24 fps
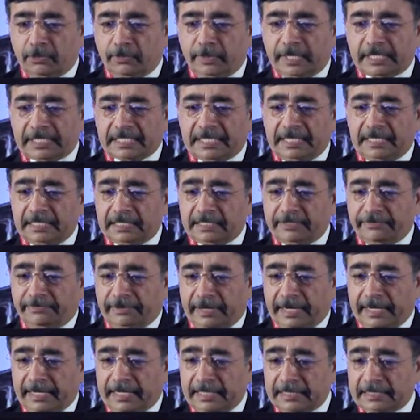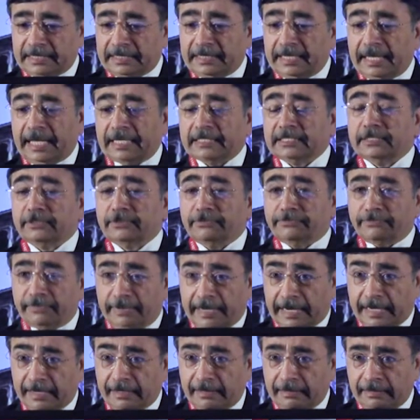So obesity is defined as an excess of
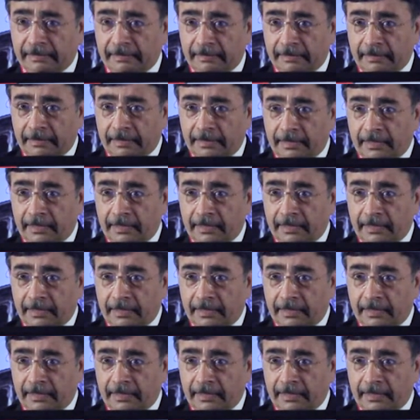fat.